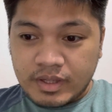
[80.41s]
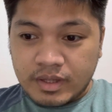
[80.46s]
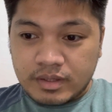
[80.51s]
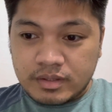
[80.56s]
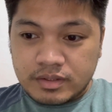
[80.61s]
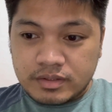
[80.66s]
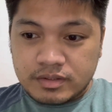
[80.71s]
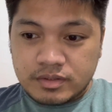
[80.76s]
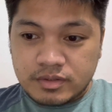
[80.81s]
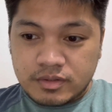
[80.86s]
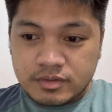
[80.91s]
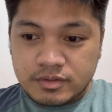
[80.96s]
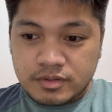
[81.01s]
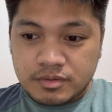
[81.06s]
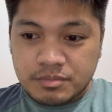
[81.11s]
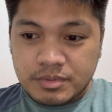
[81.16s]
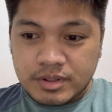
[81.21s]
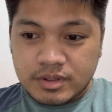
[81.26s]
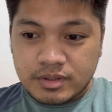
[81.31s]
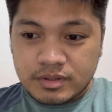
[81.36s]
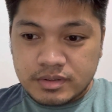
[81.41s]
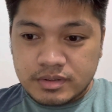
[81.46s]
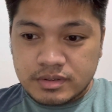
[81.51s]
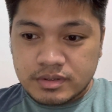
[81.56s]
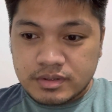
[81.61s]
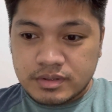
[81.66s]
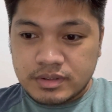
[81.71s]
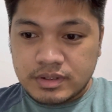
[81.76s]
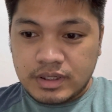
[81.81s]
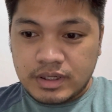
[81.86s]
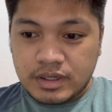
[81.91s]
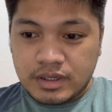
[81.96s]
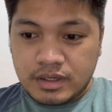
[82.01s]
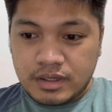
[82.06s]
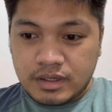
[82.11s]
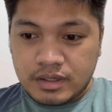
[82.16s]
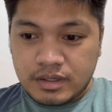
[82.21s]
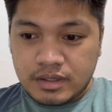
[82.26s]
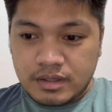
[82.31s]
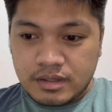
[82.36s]
it's also because
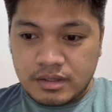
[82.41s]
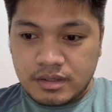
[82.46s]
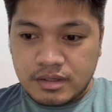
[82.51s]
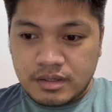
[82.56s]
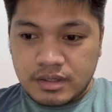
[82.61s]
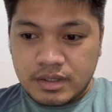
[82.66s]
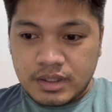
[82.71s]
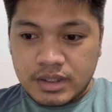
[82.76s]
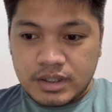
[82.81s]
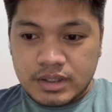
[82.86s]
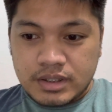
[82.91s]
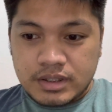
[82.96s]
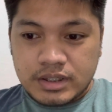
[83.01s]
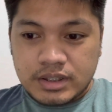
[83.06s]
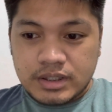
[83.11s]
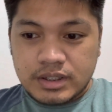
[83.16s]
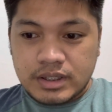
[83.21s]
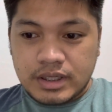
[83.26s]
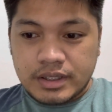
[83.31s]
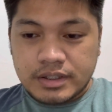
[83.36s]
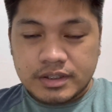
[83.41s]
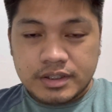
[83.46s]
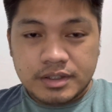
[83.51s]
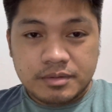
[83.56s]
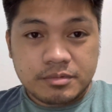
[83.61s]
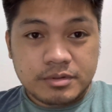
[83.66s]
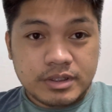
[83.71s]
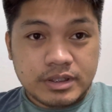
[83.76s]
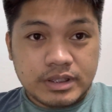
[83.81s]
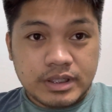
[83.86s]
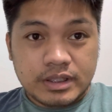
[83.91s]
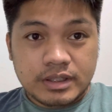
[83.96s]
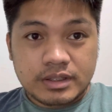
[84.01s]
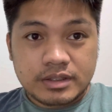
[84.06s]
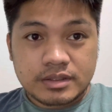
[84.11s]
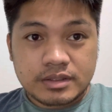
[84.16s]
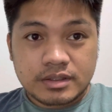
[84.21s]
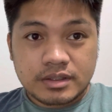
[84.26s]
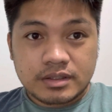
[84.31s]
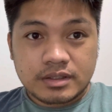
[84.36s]
the 3 items that I
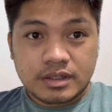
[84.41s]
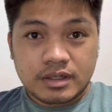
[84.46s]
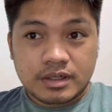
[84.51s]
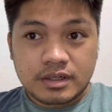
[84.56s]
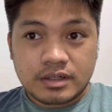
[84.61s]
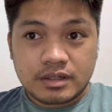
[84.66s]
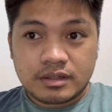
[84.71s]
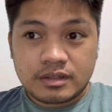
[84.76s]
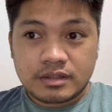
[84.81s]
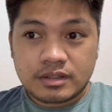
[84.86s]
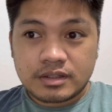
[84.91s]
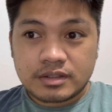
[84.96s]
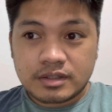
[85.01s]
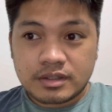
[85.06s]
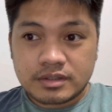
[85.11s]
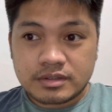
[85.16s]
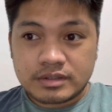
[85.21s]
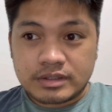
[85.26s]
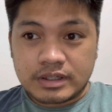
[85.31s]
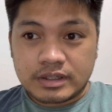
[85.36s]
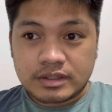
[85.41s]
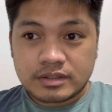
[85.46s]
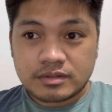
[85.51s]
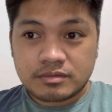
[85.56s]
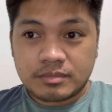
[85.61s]
listed are little snacks.